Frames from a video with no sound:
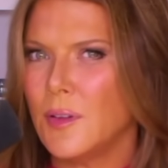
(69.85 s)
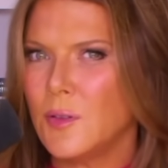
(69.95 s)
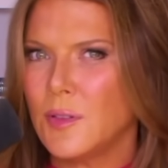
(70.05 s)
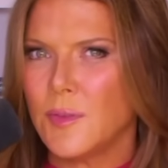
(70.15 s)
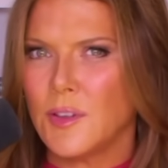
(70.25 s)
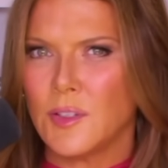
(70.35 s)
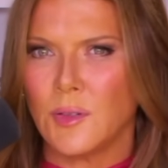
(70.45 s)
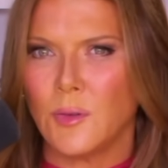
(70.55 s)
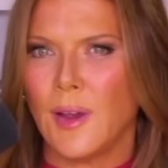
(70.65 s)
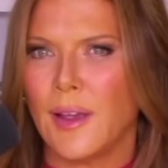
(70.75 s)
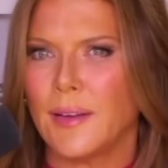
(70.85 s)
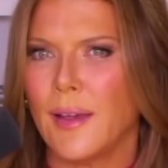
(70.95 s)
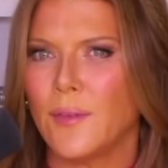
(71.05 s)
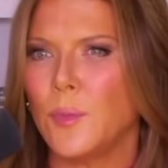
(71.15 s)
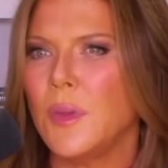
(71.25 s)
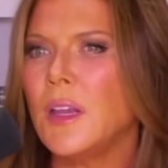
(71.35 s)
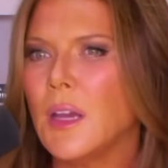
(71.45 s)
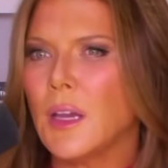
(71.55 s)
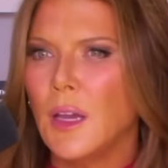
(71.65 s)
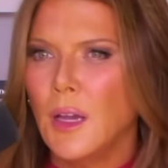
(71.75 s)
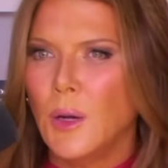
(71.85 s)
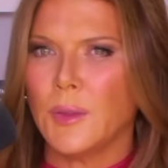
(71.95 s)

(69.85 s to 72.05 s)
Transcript: of the news division, who had to have a meeting